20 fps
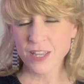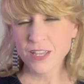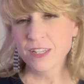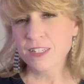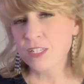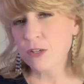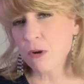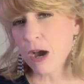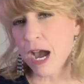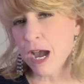
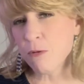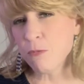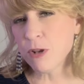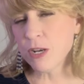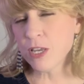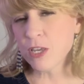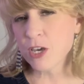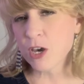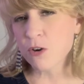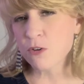So I want
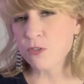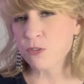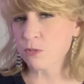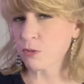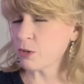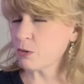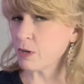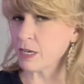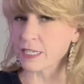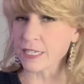to go
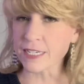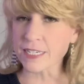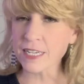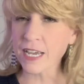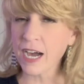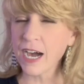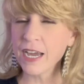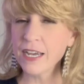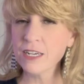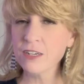through an
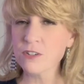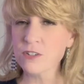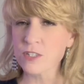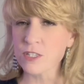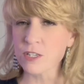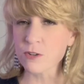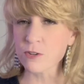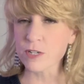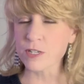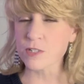entire
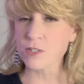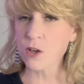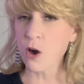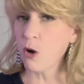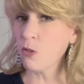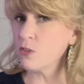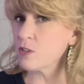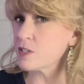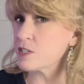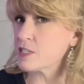series called
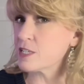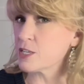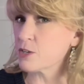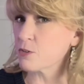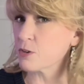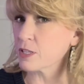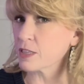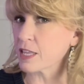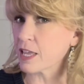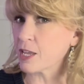The Secret
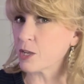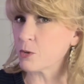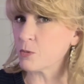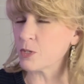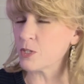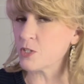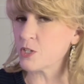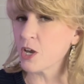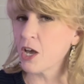Language